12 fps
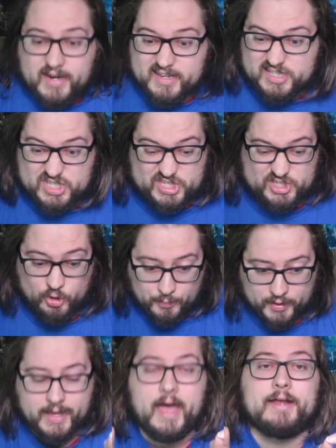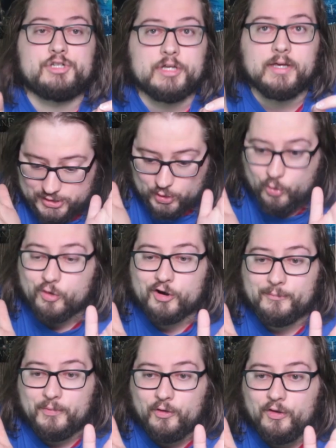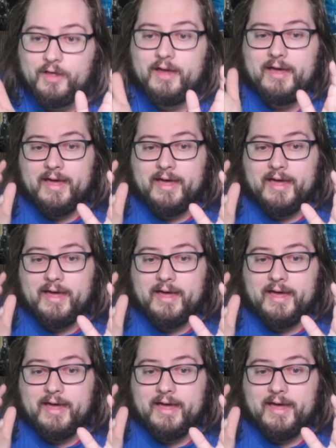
It is super catchy, adorable